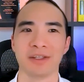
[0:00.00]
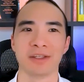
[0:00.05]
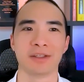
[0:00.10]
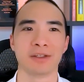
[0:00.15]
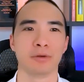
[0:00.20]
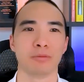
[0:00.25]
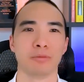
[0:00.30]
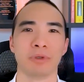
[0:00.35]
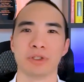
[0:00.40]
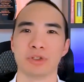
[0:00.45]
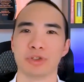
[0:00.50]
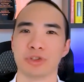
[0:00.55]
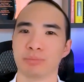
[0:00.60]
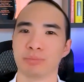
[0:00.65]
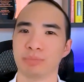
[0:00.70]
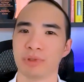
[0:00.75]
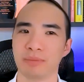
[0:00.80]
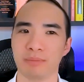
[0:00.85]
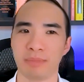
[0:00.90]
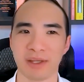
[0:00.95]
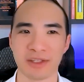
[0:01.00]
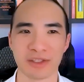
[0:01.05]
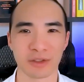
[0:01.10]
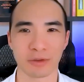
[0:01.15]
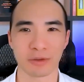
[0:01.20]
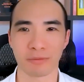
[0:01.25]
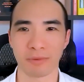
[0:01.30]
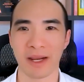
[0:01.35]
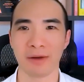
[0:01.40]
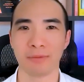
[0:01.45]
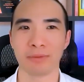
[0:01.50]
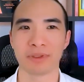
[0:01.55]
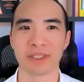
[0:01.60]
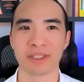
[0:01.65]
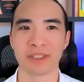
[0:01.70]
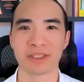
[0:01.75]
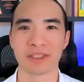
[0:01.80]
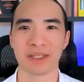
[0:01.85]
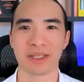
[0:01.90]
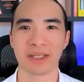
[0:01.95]
You really shouldn't be messing around with
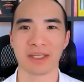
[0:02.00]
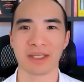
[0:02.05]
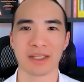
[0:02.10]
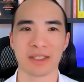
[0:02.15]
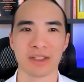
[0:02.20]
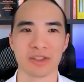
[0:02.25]
this thing.